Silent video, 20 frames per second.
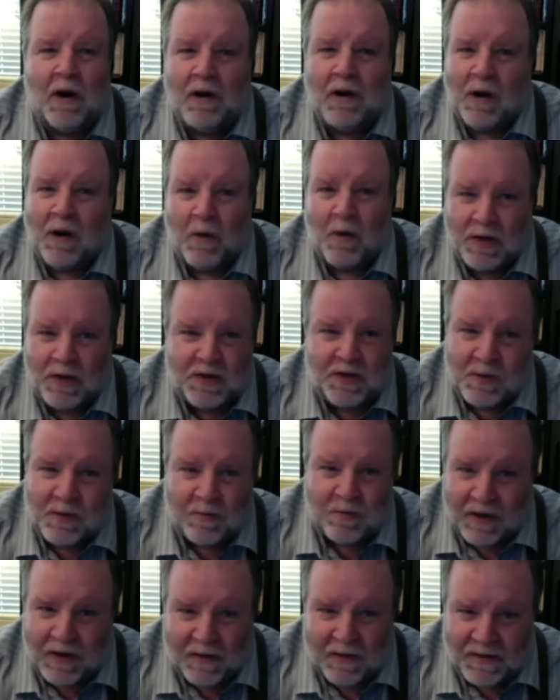are or what your
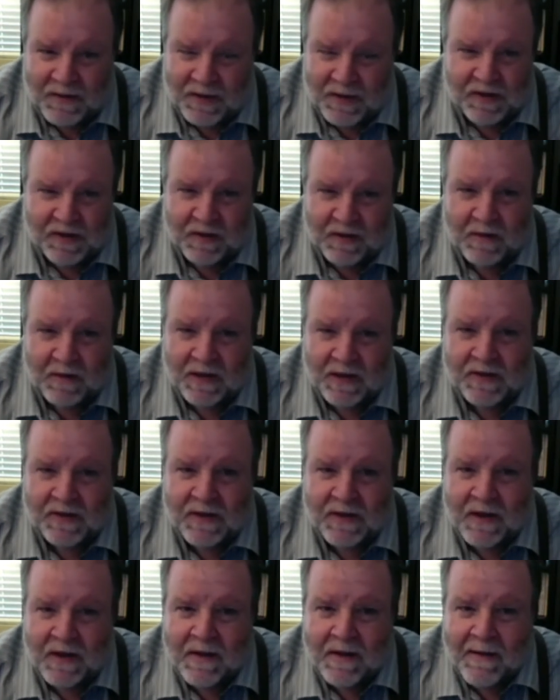belief system is.